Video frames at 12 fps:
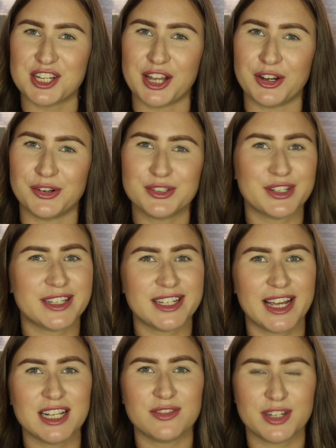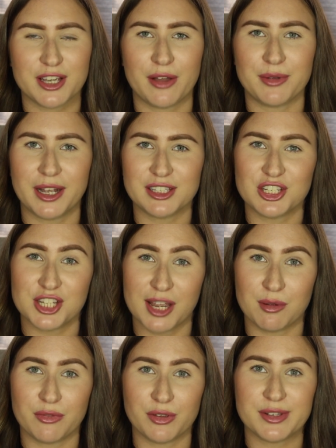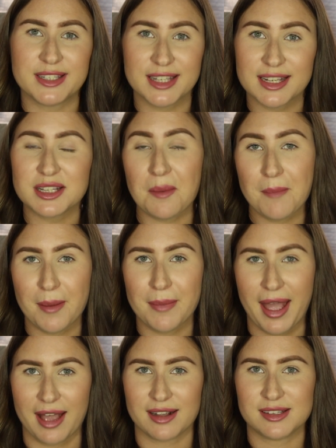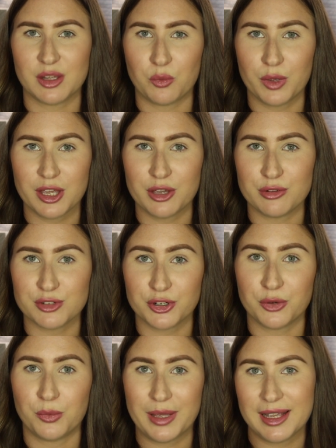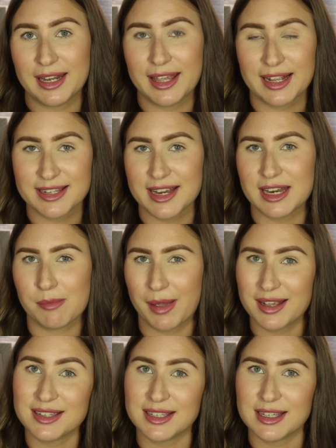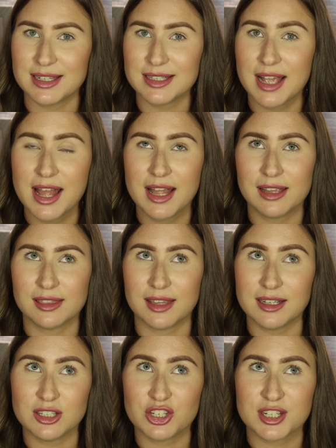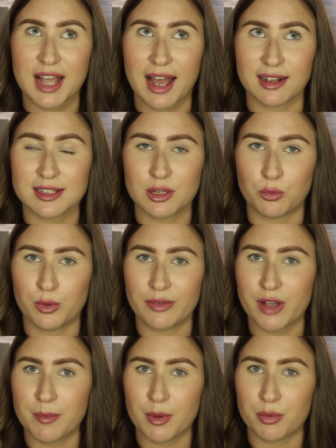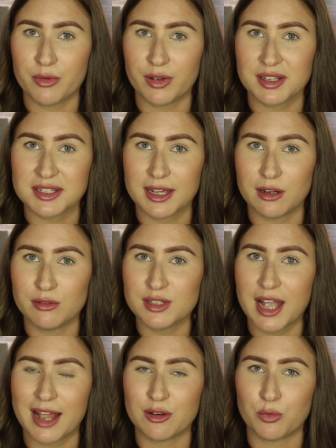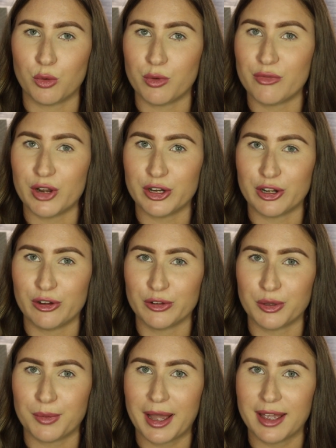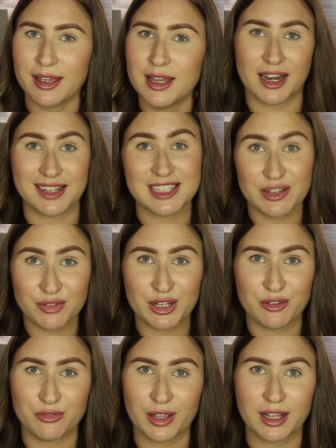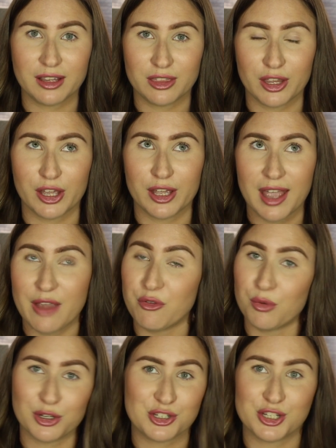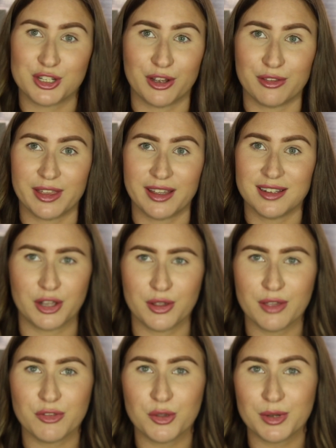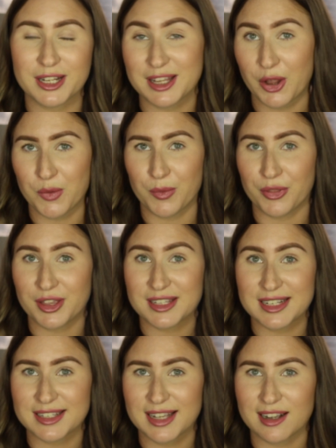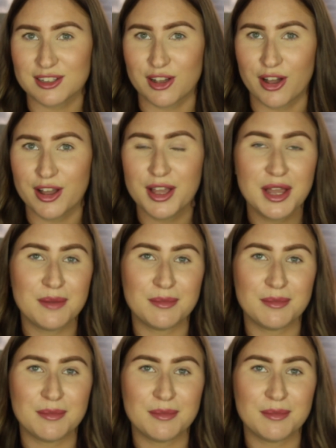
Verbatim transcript: channel. So today's video I'm going to share with you 6 mum hacks that we use on a weekly and daily basis. These are just hacks that we've come up with ourselves and what we've learned along the way, and I definitely think that everyone should know these. So if you want to know what the 6 hacks are,